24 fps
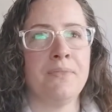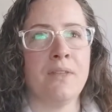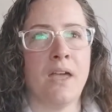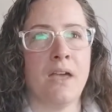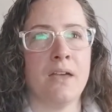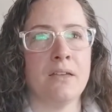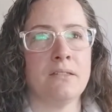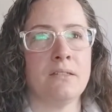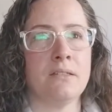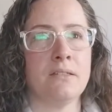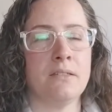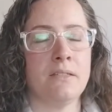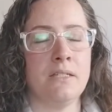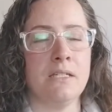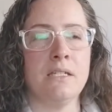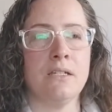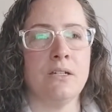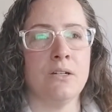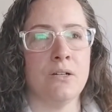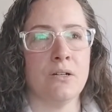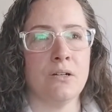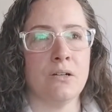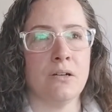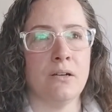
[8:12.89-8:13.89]
as a
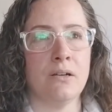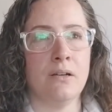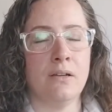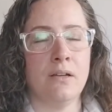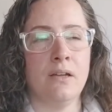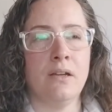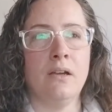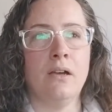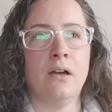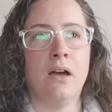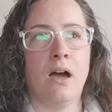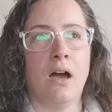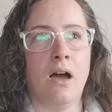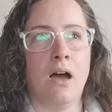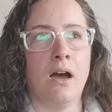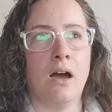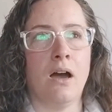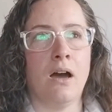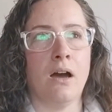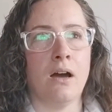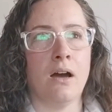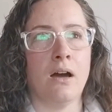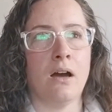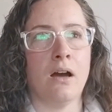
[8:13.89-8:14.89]
seeker
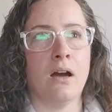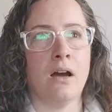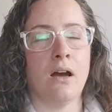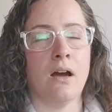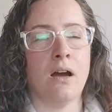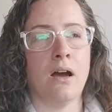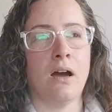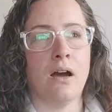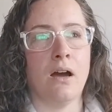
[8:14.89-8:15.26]
are